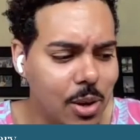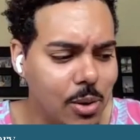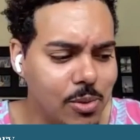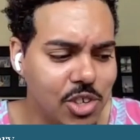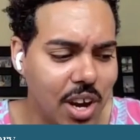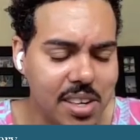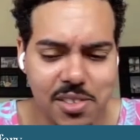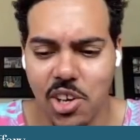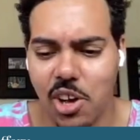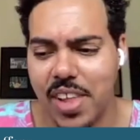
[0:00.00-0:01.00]
trying to
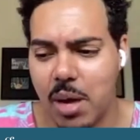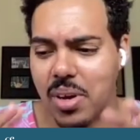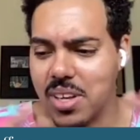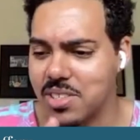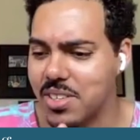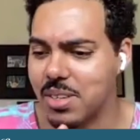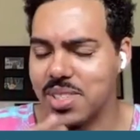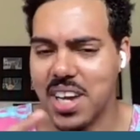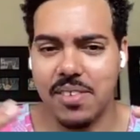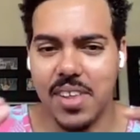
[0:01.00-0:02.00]
solve that puzzle, it was
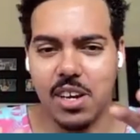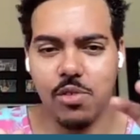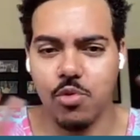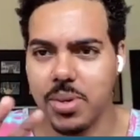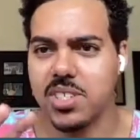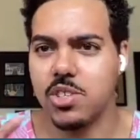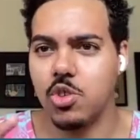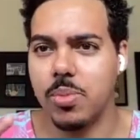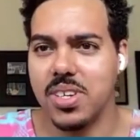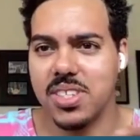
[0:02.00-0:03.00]
kind of like a Rubik's
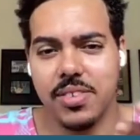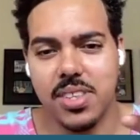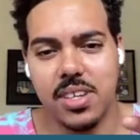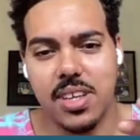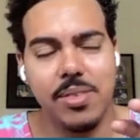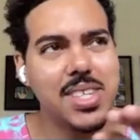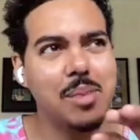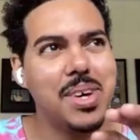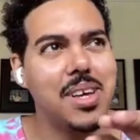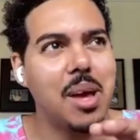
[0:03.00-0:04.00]
Cube, because every
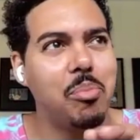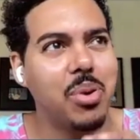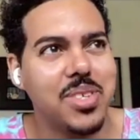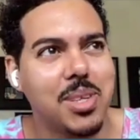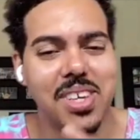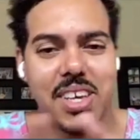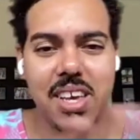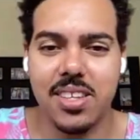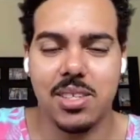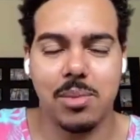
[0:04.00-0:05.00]
time I put something
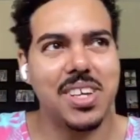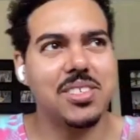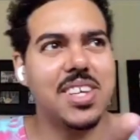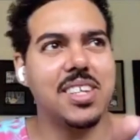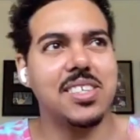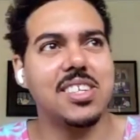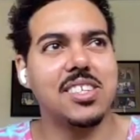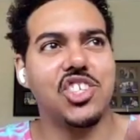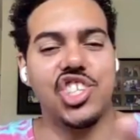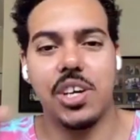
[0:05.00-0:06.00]
in, something else had to
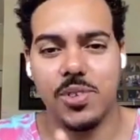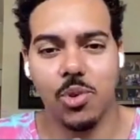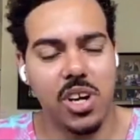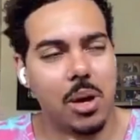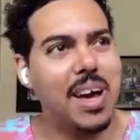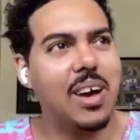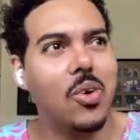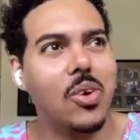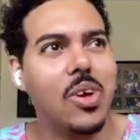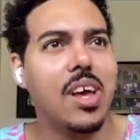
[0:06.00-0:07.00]
shift or come
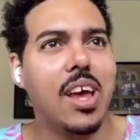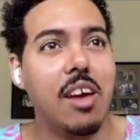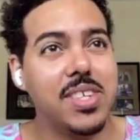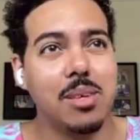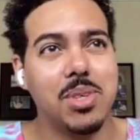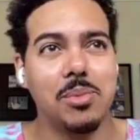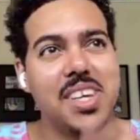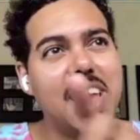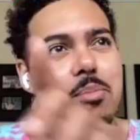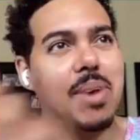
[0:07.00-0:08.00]
out. Every time something
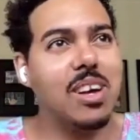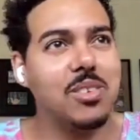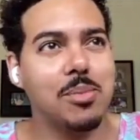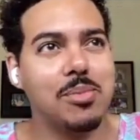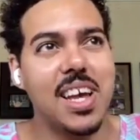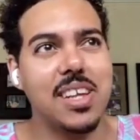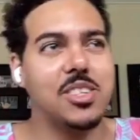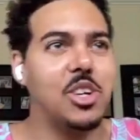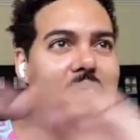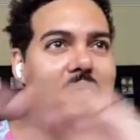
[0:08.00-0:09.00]
came out, something had to
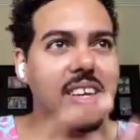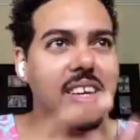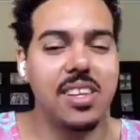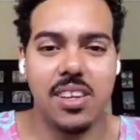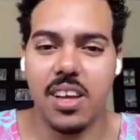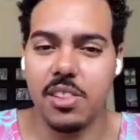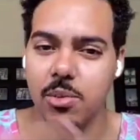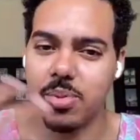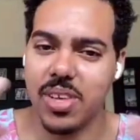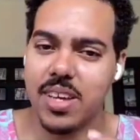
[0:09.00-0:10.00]
go back in another
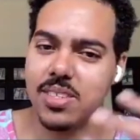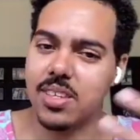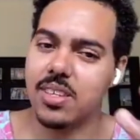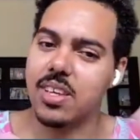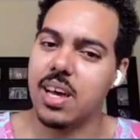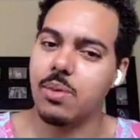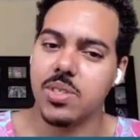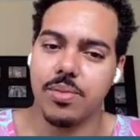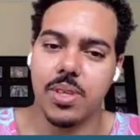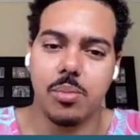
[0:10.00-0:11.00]
place. And that was a
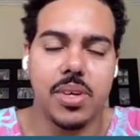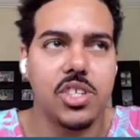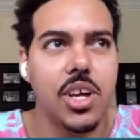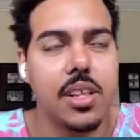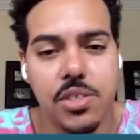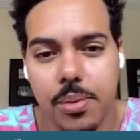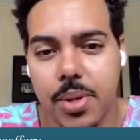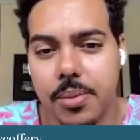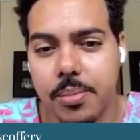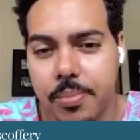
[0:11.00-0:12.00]
really big challenge for
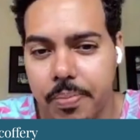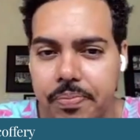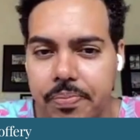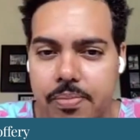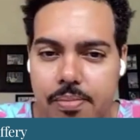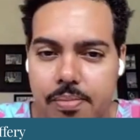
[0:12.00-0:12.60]
me. Yeah.